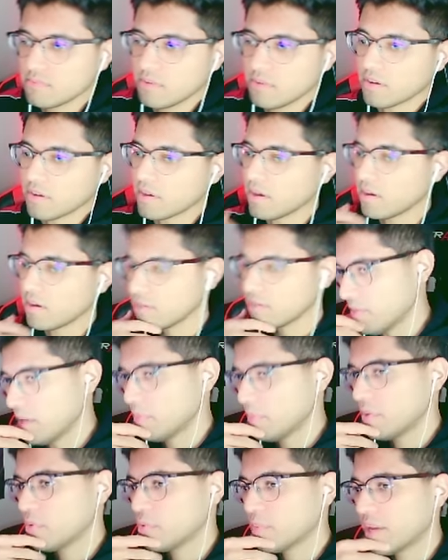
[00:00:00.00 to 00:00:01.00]
Okay,
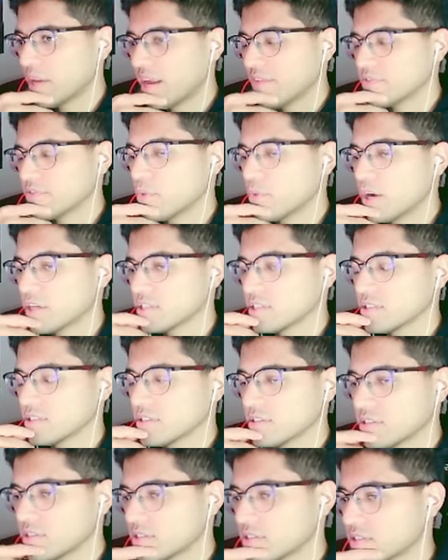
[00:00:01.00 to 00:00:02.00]
maybe we might have to watch
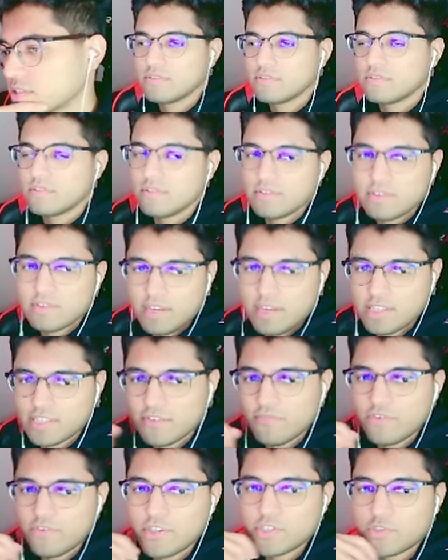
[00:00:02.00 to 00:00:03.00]
this. It's
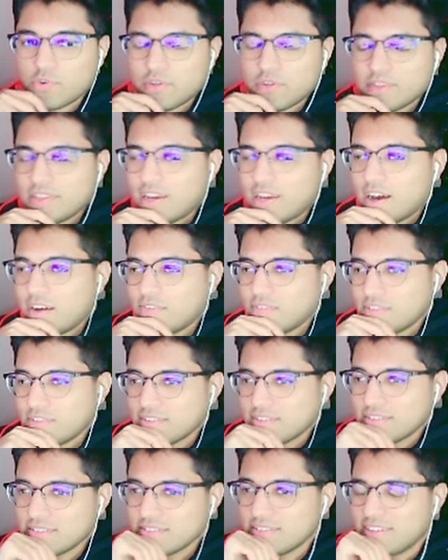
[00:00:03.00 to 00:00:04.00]
a visual
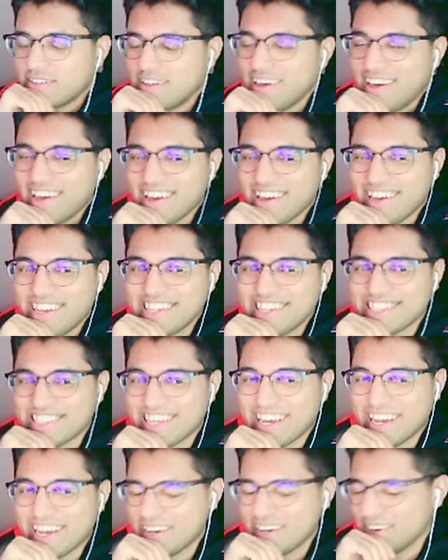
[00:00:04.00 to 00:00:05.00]
novel. He's
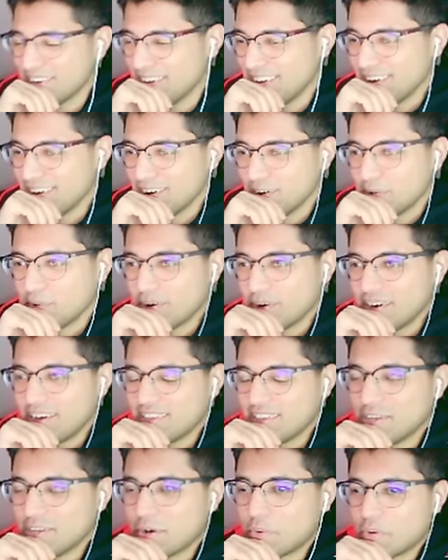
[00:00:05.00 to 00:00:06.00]
like, what
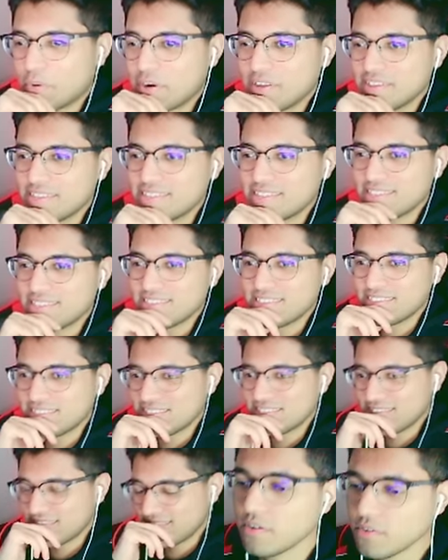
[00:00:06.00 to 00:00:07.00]
in the world is
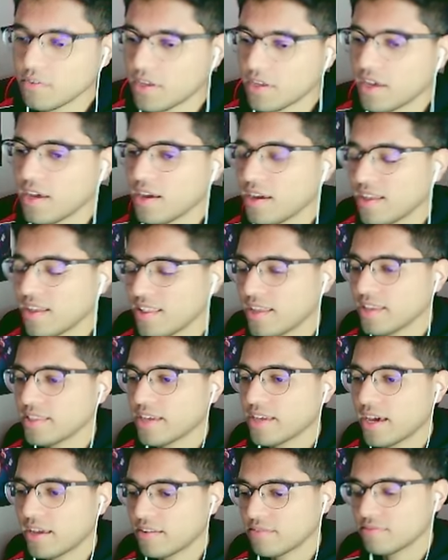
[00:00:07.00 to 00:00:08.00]
this? Okay, I like
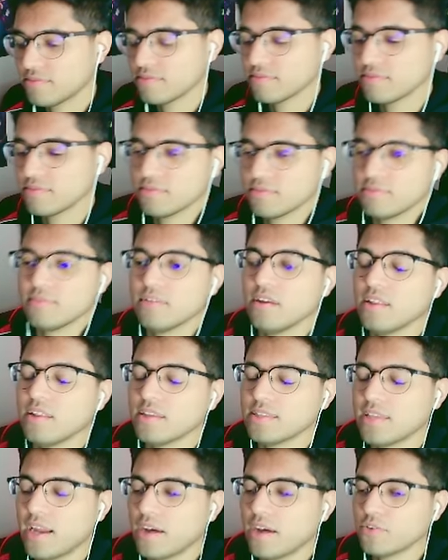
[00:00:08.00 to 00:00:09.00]
that. I
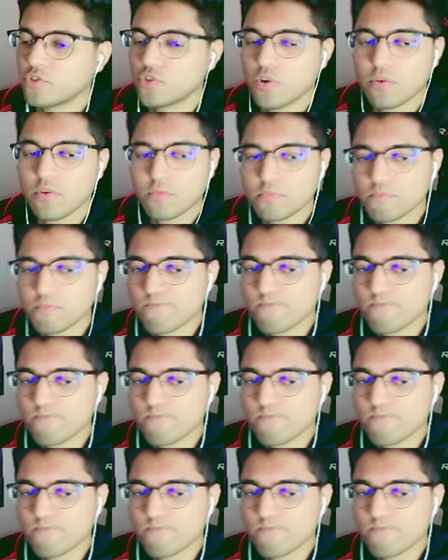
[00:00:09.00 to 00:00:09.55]
like that outro.